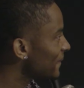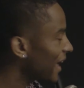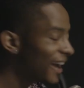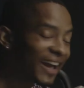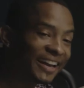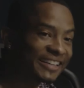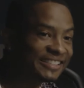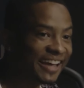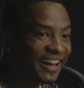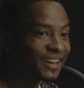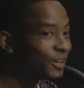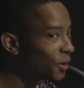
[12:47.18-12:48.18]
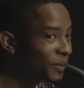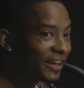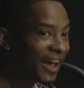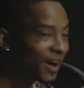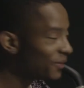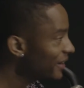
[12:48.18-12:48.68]
I got excited. No, we
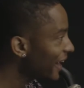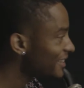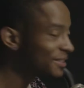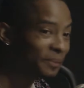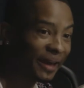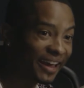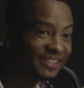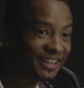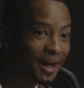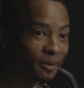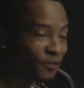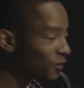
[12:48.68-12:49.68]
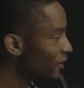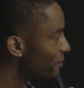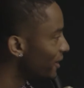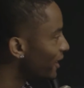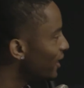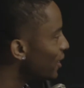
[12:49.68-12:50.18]
got some hits coming for real, but